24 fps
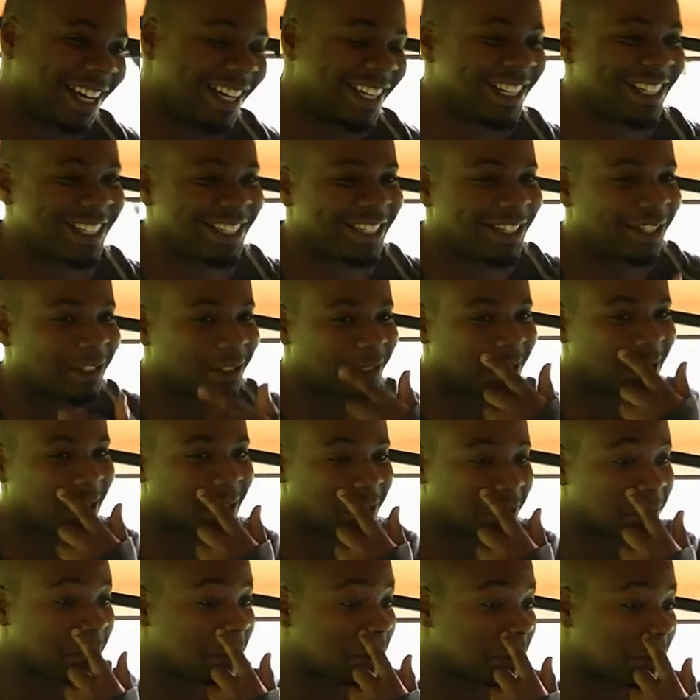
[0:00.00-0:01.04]
So
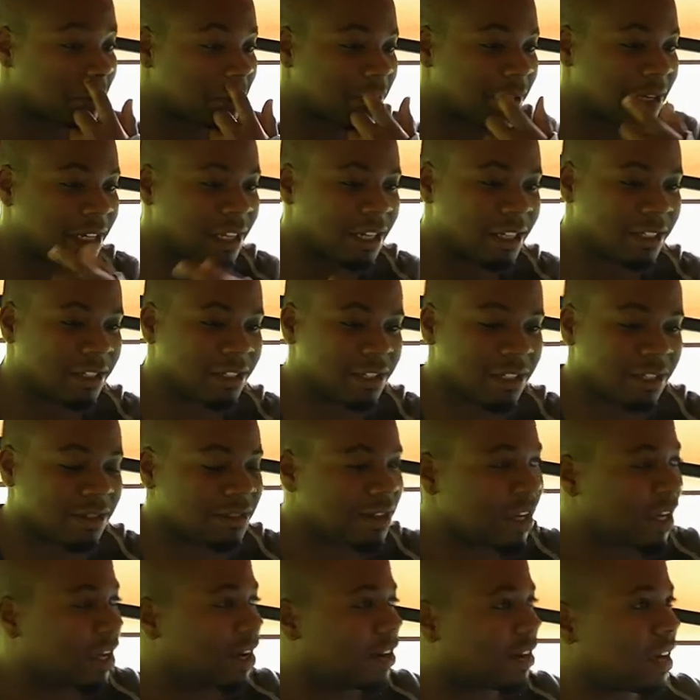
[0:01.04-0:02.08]
that's what I learned, because I was
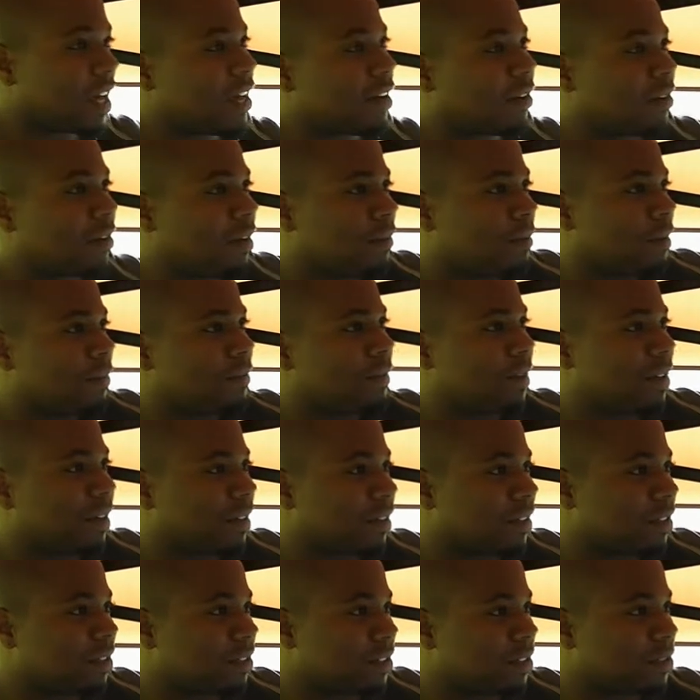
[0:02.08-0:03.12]
like, okay, I'll come up here and I
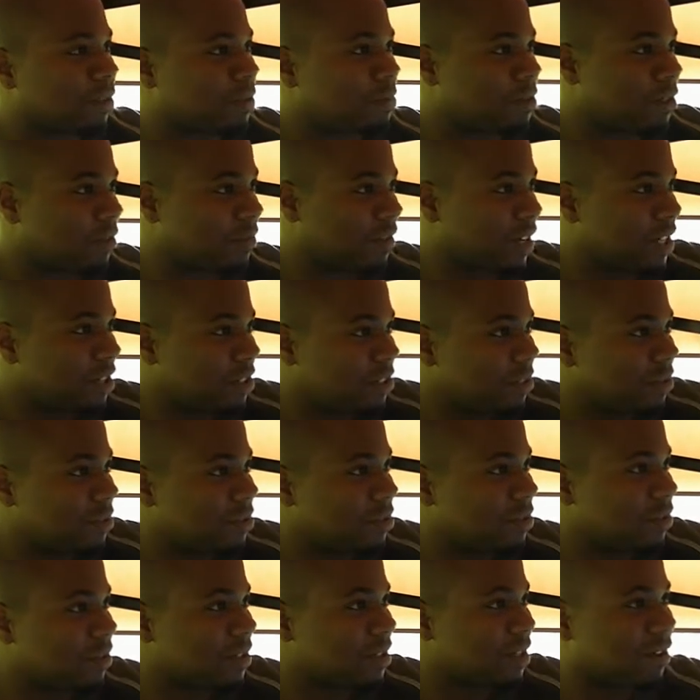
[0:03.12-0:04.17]
can do observational
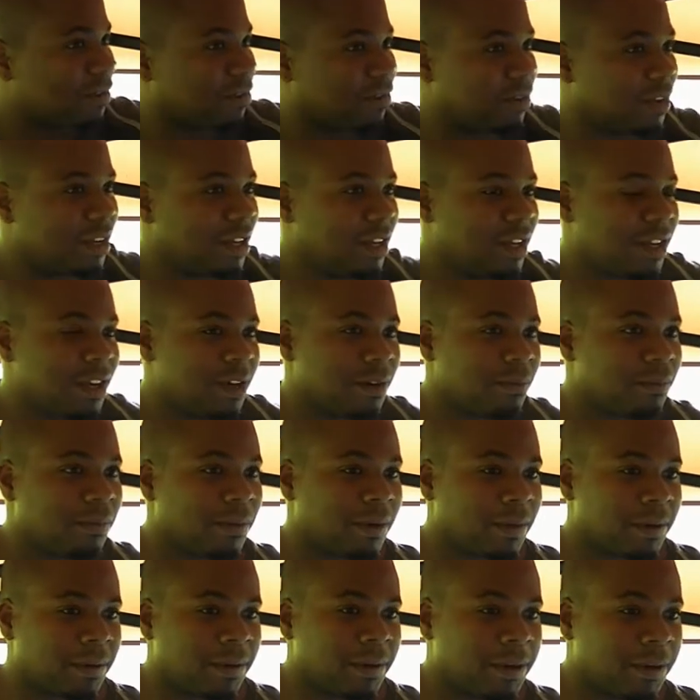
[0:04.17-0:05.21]
sort of stuff.
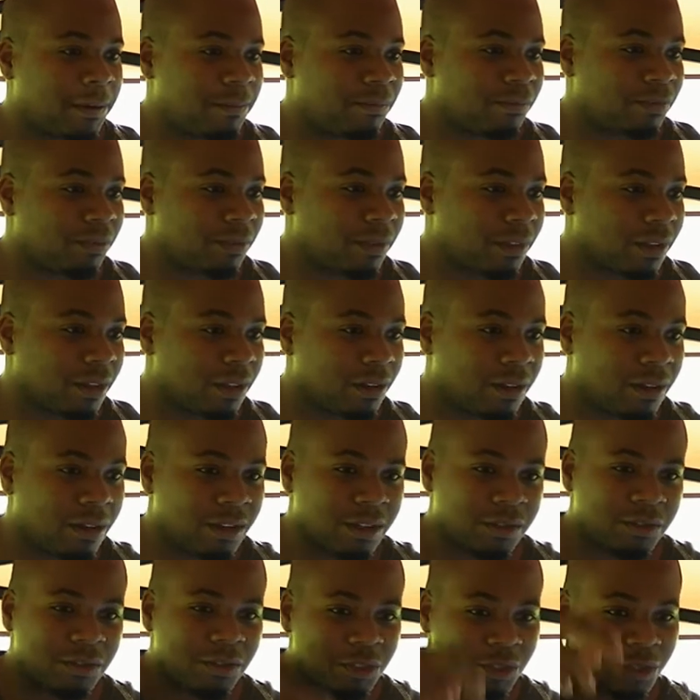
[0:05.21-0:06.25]
But
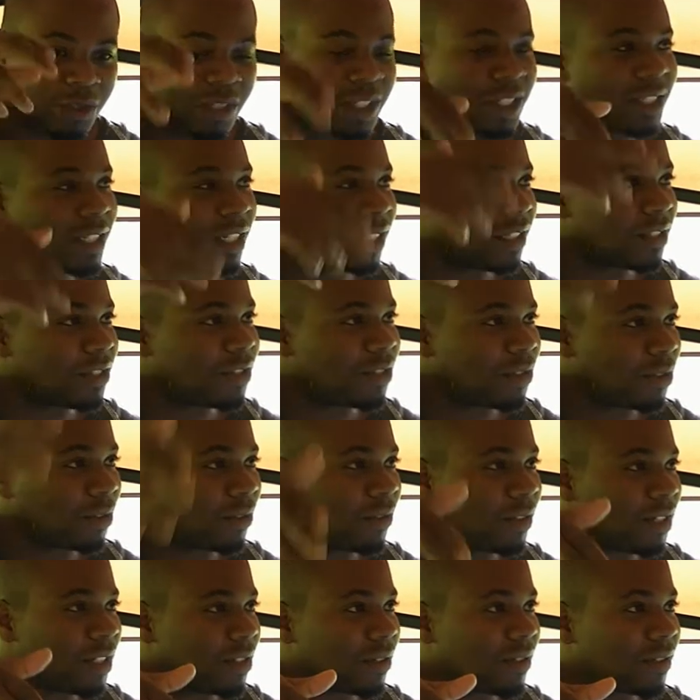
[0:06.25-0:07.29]
I enjoy telling
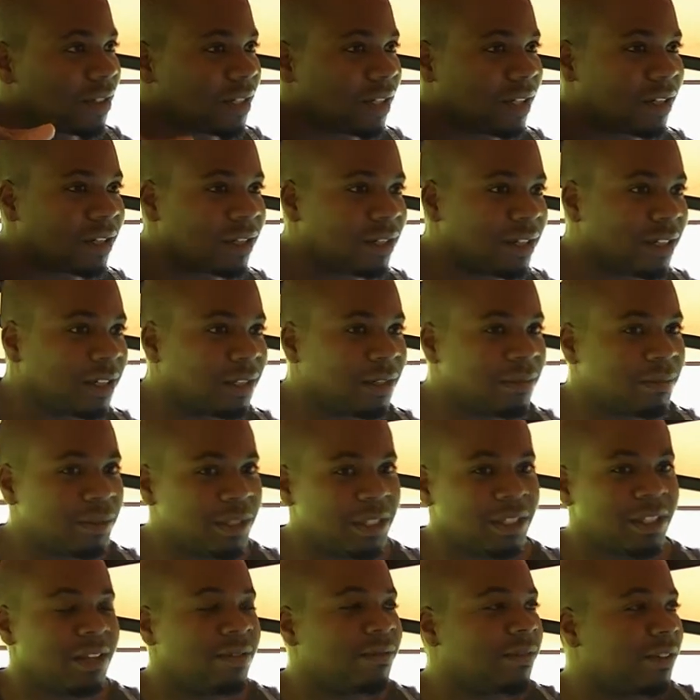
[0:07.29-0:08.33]
stories, so I was like, okay, let me
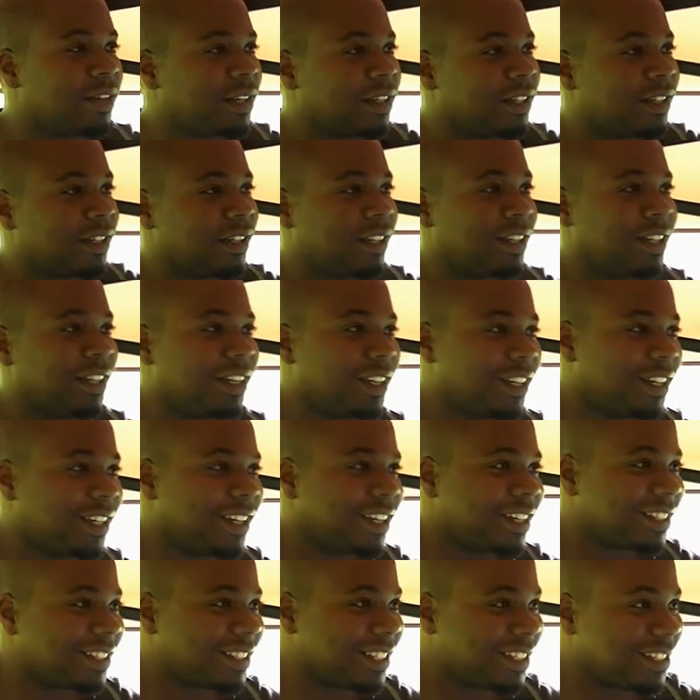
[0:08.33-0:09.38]
see if I could
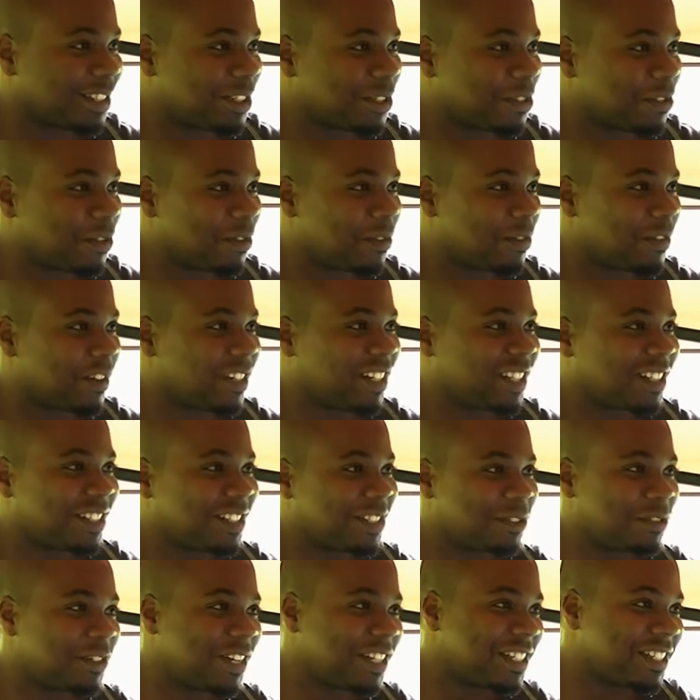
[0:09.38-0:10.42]
tell a story and
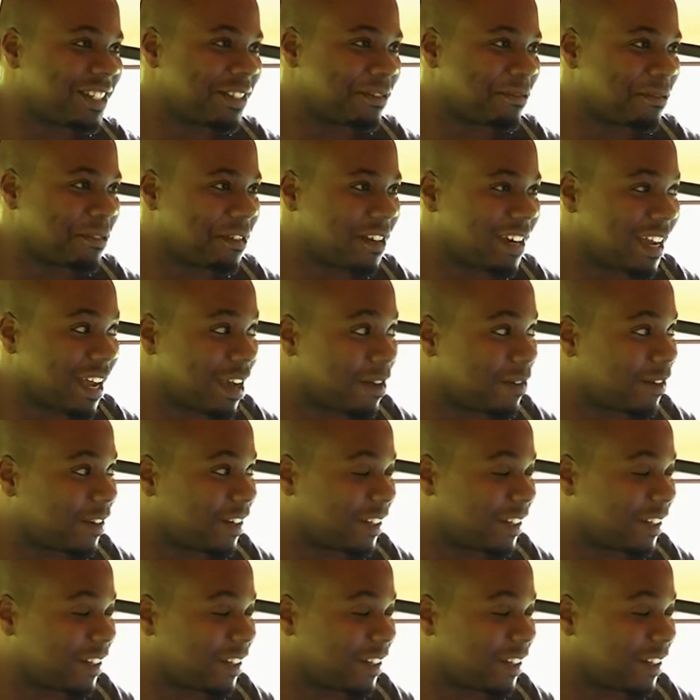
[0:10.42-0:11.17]
stretch it for an hour,